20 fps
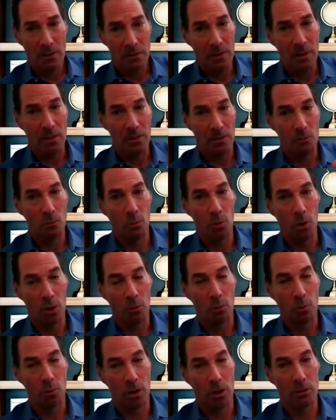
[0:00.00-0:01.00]

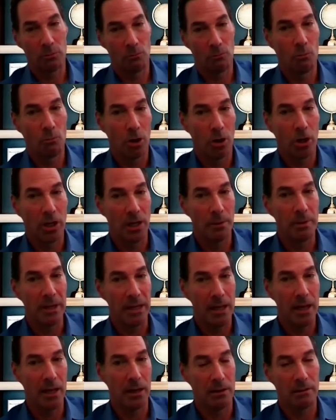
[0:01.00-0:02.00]
we're, we're, we're going to be
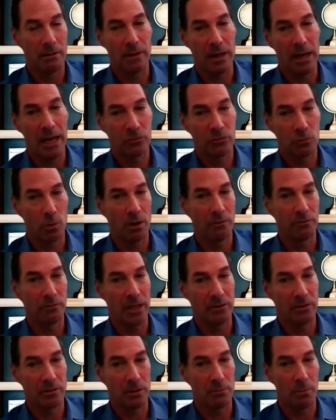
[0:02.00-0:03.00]
hit in the next 12 to
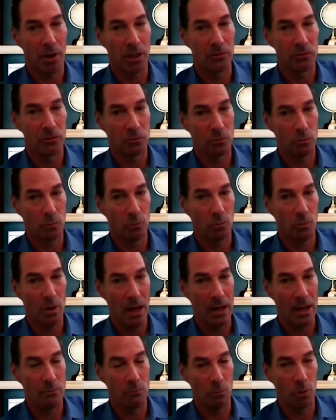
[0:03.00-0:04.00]
18 months
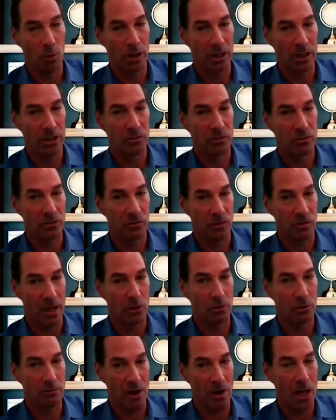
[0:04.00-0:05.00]
and we're going to see
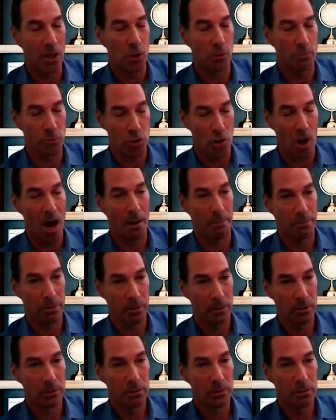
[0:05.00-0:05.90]
cycle volume drop